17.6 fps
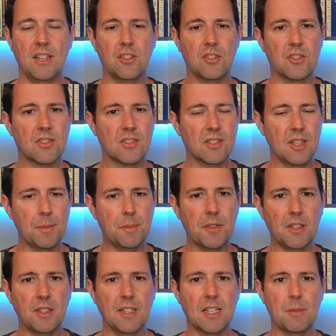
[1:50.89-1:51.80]

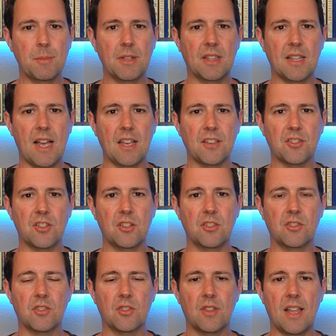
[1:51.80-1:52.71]
Slipped a little bit last year,
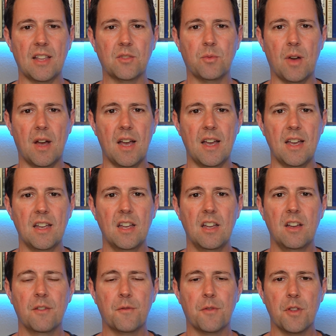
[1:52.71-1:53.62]
and so that's why
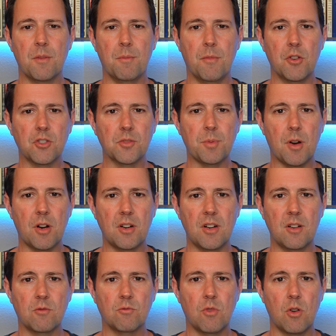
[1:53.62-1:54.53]
for the most
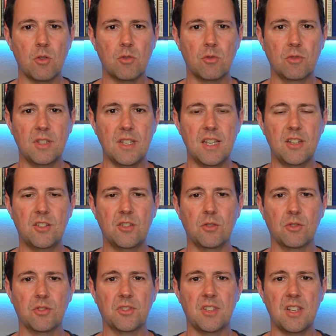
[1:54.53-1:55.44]
part in roto leagues,
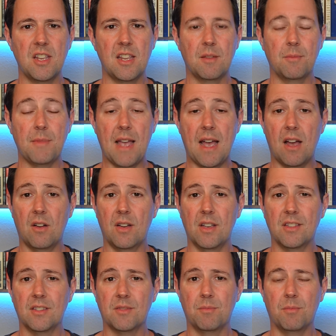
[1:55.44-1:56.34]
you'll see him now
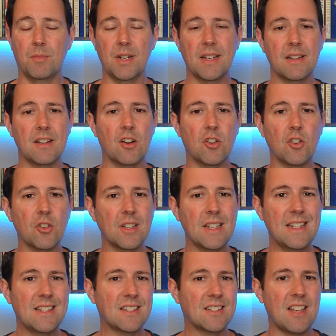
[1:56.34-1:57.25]
as my
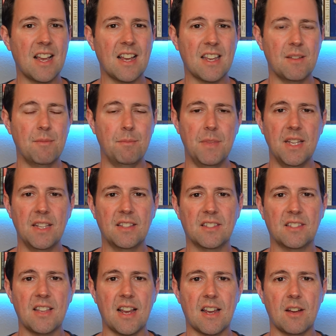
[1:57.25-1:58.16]
early second, mid
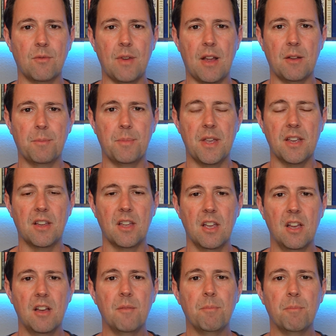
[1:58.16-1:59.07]
second round
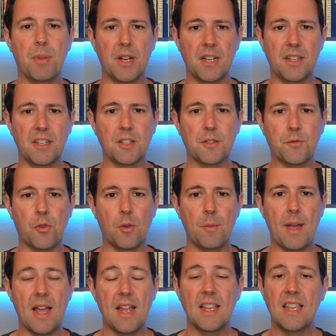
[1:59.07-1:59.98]
pick. But in this
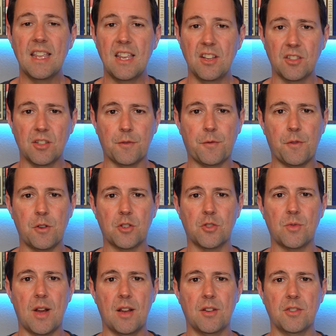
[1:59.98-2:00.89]
format, he's a
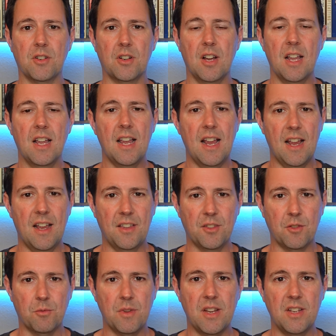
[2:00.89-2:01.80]
first rounder,
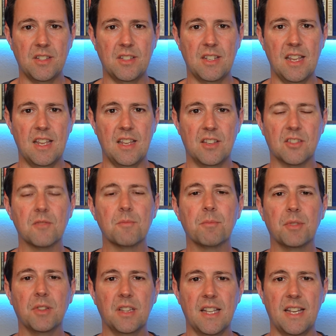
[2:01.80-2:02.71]
and the reason is
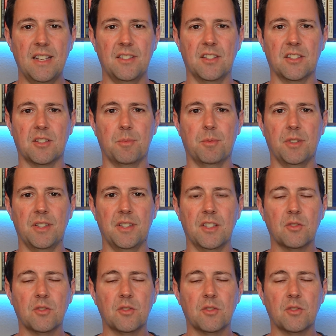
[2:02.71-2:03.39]
plate discipline.